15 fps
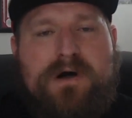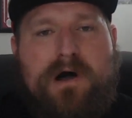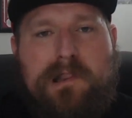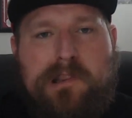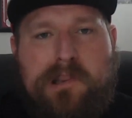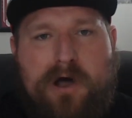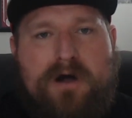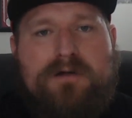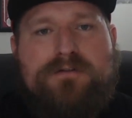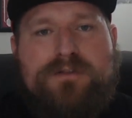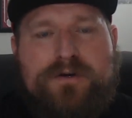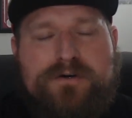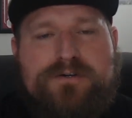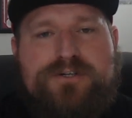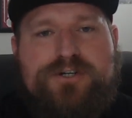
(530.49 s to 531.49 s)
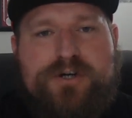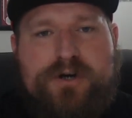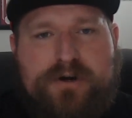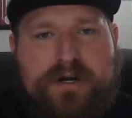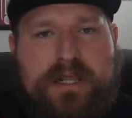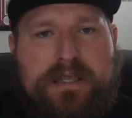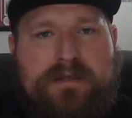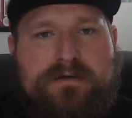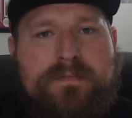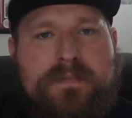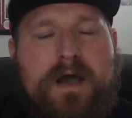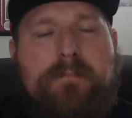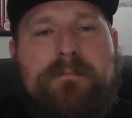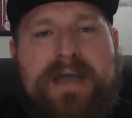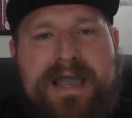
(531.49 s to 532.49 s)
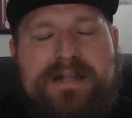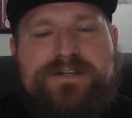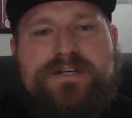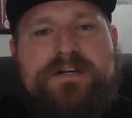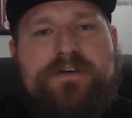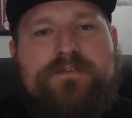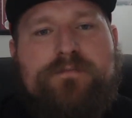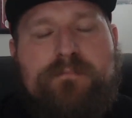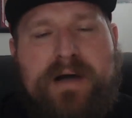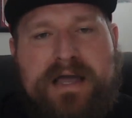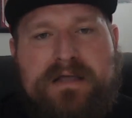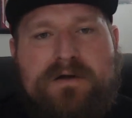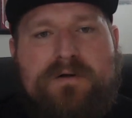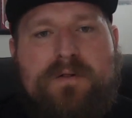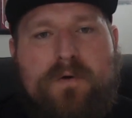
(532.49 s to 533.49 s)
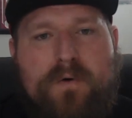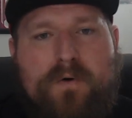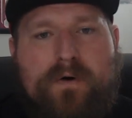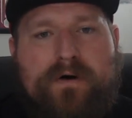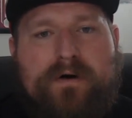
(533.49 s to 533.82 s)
along their journey. Imagine if Michael Oher,